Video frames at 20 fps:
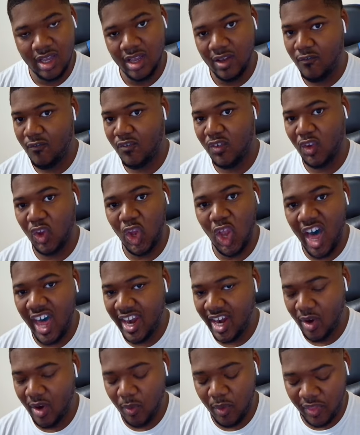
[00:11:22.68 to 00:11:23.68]

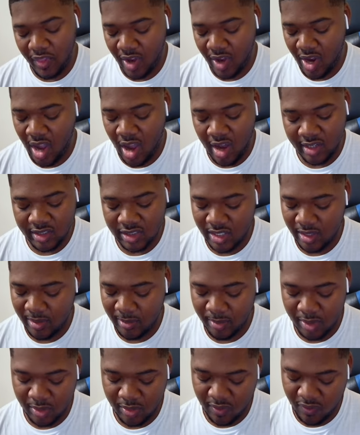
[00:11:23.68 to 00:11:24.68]
flooded with the content,
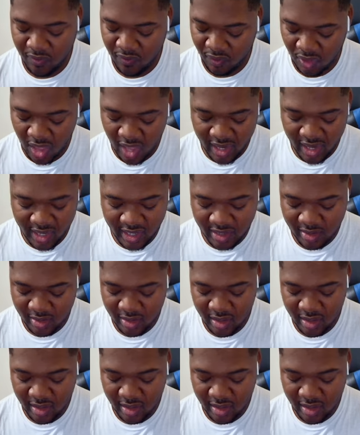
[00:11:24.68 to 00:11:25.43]
bro. Flooded.